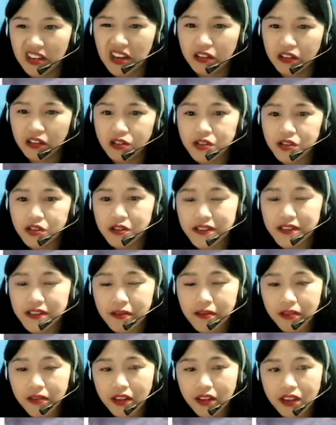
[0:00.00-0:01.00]
Yeah, to show
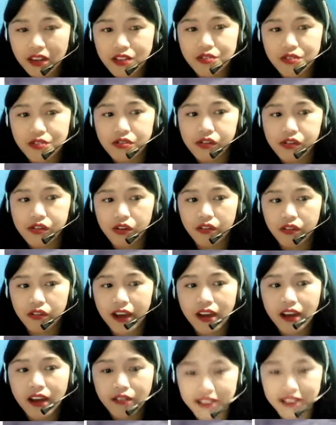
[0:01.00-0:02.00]
something that is true or
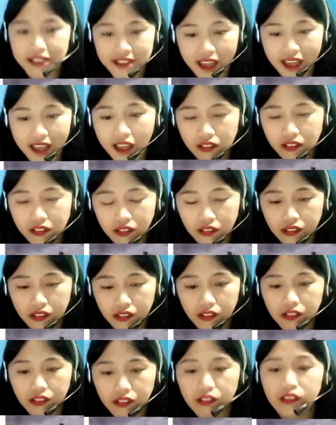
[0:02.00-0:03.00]
correct. What's that?
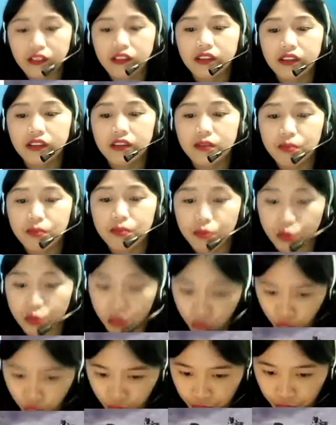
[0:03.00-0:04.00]

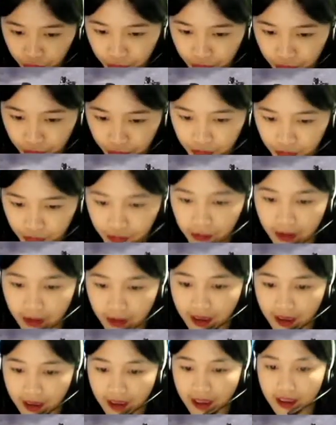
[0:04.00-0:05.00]
Prove.
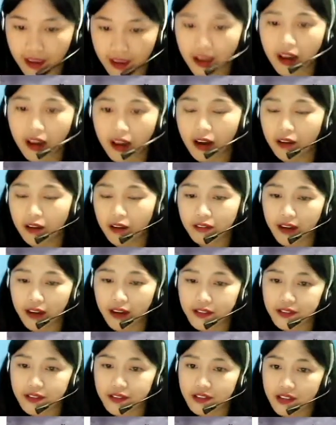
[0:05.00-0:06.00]
Okay. All
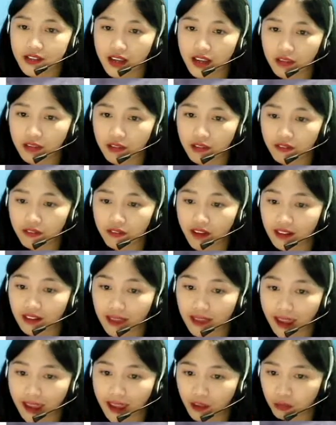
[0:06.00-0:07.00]
right. So Jenny, we've
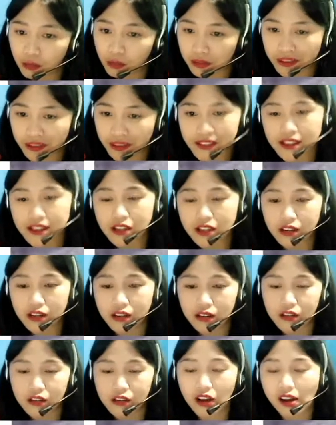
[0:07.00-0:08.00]
got 8 words, and
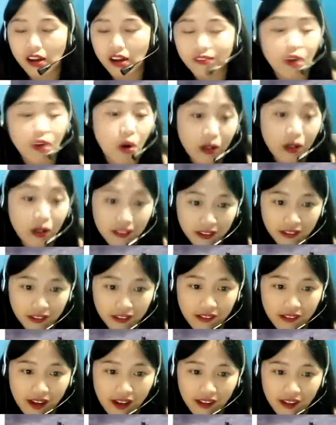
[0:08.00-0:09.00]
you got all
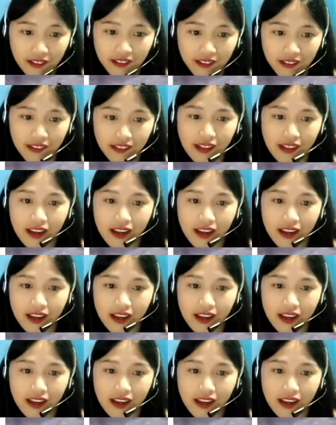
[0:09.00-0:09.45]
correct.